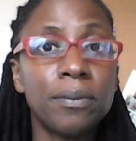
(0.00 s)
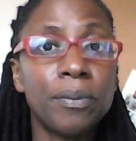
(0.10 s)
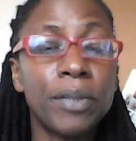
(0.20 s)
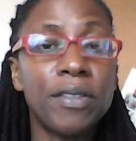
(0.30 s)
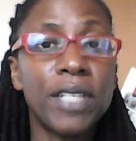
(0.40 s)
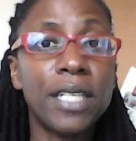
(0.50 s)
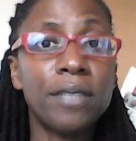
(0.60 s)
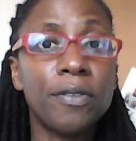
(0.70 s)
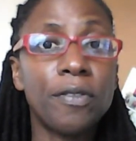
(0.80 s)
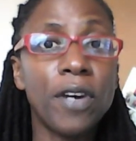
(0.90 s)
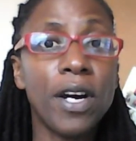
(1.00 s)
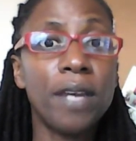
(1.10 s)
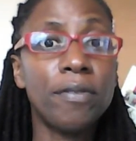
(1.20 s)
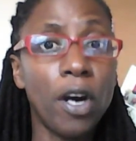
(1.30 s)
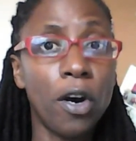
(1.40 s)
breathe in for
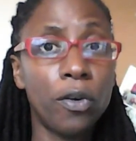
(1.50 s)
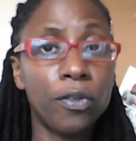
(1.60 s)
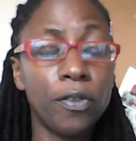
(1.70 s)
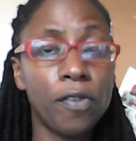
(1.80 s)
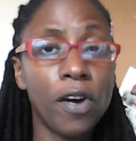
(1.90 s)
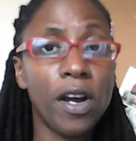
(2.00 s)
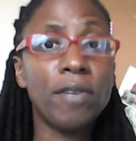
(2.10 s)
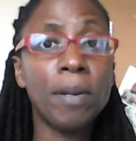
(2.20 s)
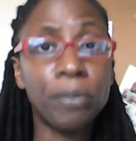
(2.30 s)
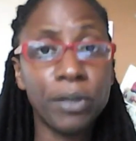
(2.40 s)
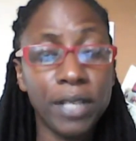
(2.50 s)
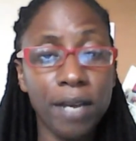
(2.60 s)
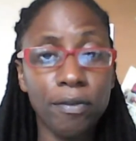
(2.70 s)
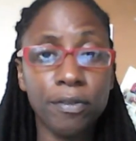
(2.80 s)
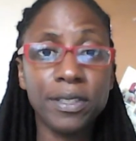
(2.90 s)
5, hold for 5, and breathe
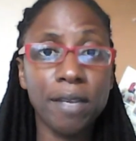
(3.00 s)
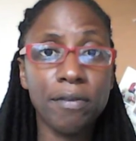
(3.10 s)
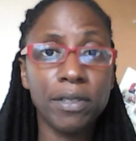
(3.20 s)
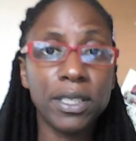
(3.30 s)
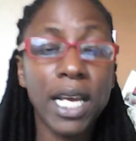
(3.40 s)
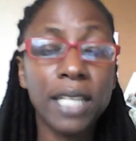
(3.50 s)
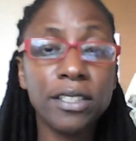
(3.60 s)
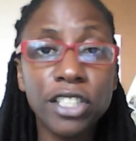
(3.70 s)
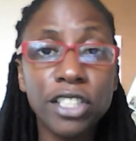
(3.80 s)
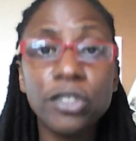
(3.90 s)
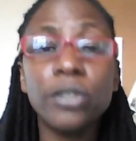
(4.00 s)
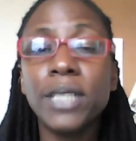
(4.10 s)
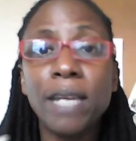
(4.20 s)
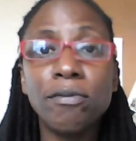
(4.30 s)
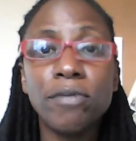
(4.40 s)
out for 7. And just do
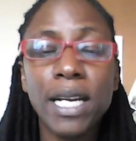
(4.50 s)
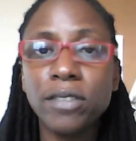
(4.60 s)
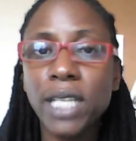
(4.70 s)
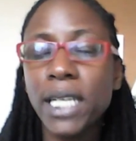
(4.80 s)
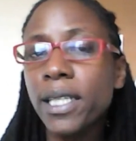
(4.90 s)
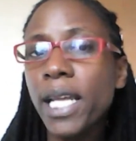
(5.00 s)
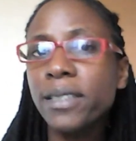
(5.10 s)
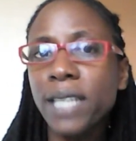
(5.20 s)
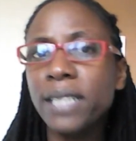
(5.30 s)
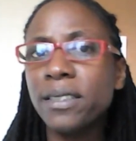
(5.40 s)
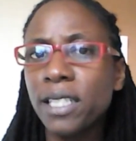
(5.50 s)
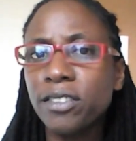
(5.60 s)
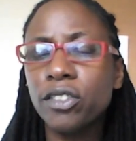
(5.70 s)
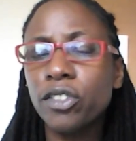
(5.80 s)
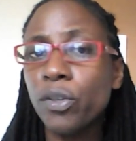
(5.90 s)
10 rounds. And that takes less
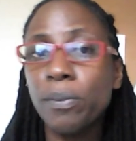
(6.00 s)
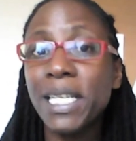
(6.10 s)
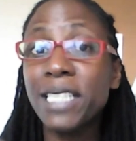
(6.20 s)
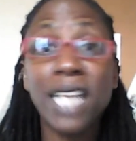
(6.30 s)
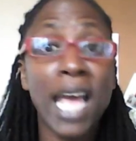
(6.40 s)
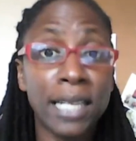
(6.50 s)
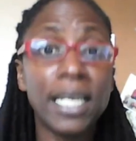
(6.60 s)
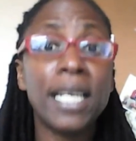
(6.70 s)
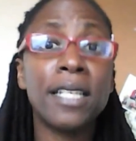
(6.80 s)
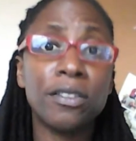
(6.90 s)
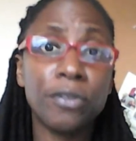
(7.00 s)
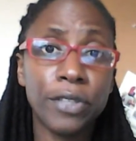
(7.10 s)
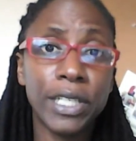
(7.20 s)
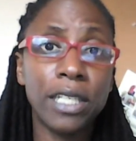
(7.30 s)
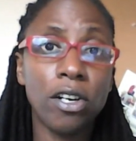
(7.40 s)
than 2 minutes and it's
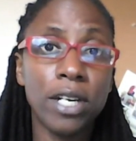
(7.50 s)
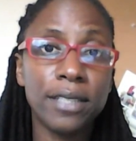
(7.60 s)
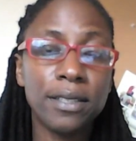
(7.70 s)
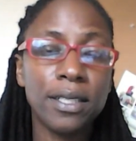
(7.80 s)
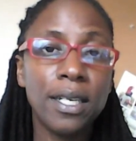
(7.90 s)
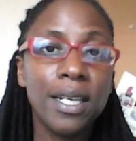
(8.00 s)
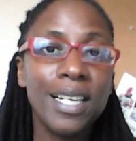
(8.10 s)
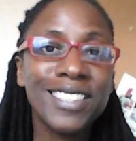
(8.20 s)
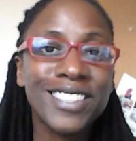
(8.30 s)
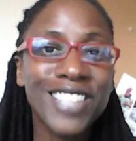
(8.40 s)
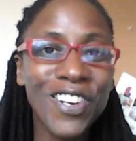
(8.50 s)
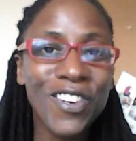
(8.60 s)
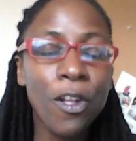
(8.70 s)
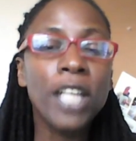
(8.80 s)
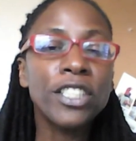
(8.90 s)
free, guys. So,
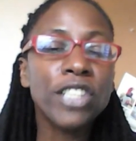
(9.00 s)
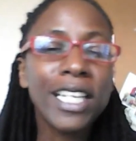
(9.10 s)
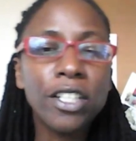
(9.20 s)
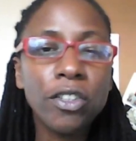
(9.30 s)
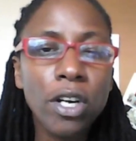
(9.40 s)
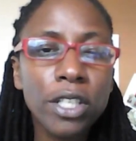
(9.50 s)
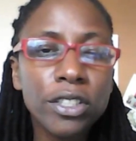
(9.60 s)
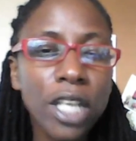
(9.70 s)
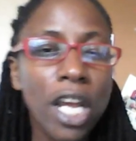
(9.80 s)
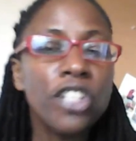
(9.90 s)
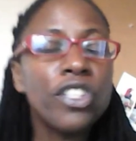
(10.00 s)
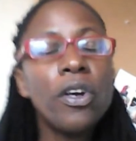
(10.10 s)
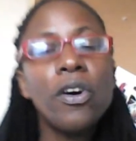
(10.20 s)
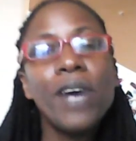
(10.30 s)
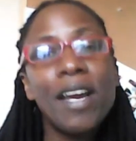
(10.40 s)
Jackie Grant,
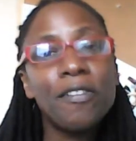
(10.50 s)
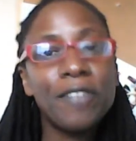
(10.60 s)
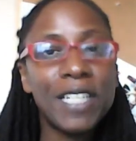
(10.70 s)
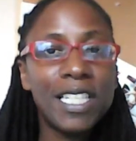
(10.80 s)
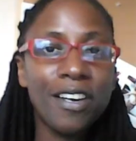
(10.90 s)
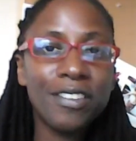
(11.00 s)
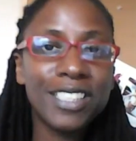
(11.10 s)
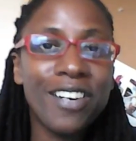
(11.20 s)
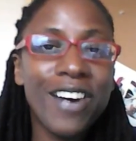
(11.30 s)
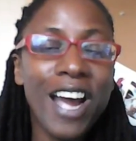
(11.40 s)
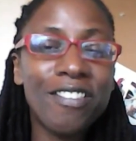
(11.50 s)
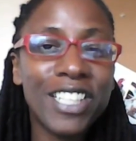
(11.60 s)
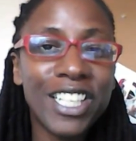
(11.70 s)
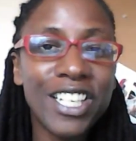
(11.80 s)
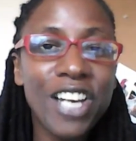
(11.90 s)
your healthy lifestyle
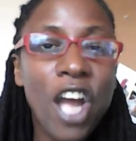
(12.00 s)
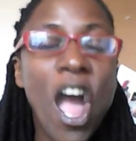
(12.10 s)
advocate,